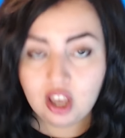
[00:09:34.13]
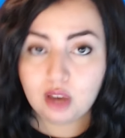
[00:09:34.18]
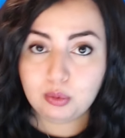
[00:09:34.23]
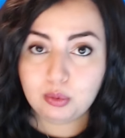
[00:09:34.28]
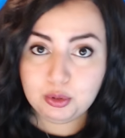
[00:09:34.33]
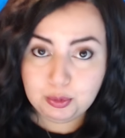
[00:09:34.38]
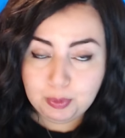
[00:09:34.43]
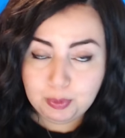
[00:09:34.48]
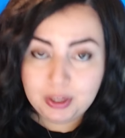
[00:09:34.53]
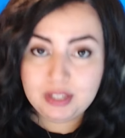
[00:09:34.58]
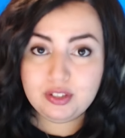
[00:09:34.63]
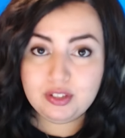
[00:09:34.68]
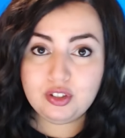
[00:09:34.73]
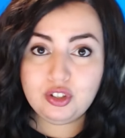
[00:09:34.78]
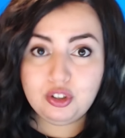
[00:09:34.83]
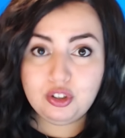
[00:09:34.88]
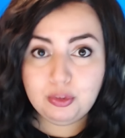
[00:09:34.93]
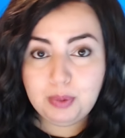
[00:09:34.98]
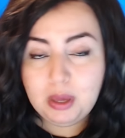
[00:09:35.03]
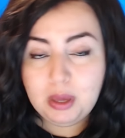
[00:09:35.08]
which brings
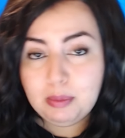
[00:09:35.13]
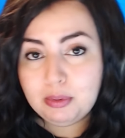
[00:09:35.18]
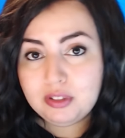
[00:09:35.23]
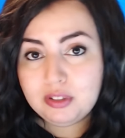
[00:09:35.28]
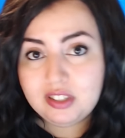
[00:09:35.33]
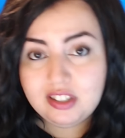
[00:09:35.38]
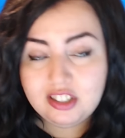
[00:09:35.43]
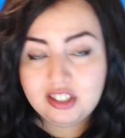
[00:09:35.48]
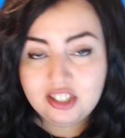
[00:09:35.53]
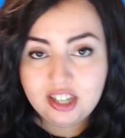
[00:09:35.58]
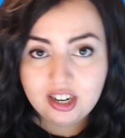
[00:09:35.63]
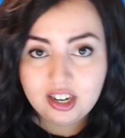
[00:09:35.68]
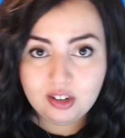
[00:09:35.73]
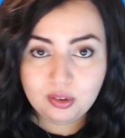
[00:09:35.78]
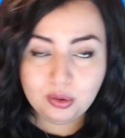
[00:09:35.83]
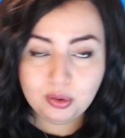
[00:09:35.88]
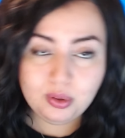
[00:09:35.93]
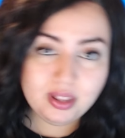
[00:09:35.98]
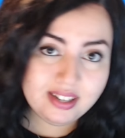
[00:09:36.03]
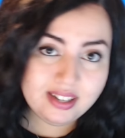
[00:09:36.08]
new people to the
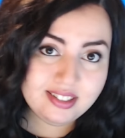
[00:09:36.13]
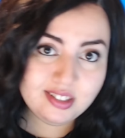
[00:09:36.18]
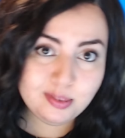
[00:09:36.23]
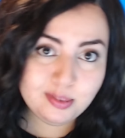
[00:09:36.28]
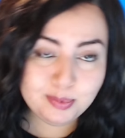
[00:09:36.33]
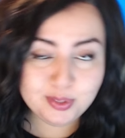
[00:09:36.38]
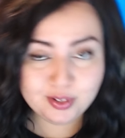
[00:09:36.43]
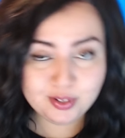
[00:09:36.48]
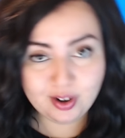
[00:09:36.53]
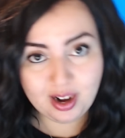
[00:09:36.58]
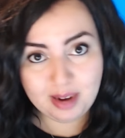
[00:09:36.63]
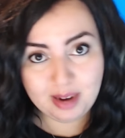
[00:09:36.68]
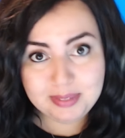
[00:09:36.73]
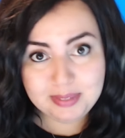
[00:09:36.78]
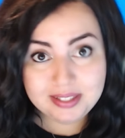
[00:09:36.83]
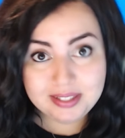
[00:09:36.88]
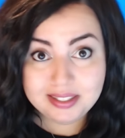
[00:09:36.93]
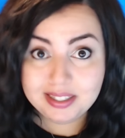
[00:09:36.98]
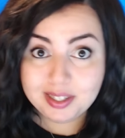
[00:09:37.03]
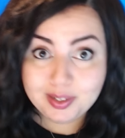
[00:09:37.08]
channel who then subscribe
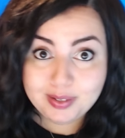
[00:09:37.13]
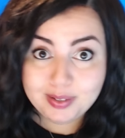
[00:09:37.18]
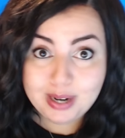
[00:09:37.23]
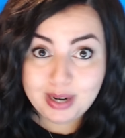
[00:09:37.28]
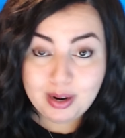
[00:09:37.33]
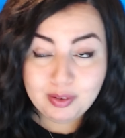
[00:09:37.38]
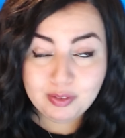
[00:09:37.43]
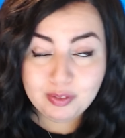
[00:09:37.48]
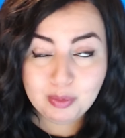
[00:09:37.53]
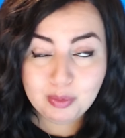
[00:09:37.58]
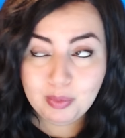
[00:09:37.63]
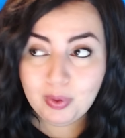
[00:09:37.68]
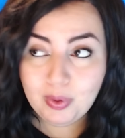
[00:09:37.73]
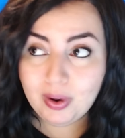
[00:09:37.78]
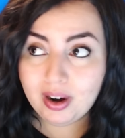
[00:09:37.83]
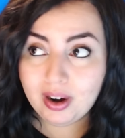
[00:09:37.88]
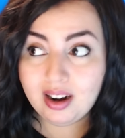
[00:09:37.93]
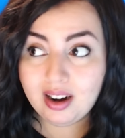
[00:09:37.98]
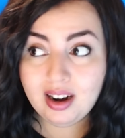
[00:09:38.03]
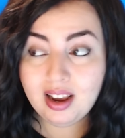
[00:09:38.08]
and stick around for
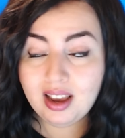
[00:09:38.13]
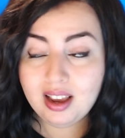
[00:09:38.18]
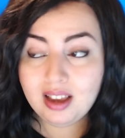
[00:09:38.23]
more.